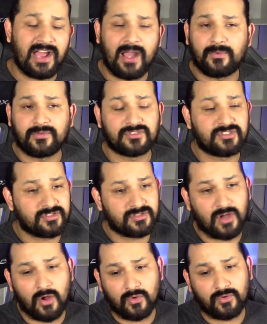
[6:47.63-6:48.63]
I would
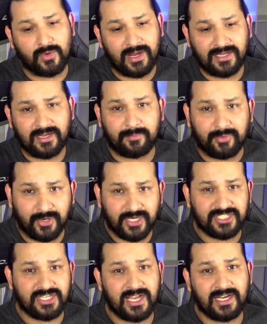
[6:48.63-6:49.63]
so greatly
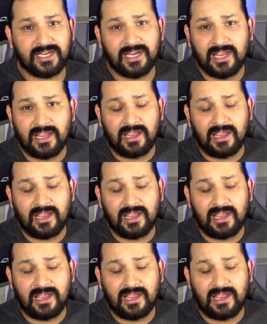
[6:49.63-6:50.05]
appreciate it.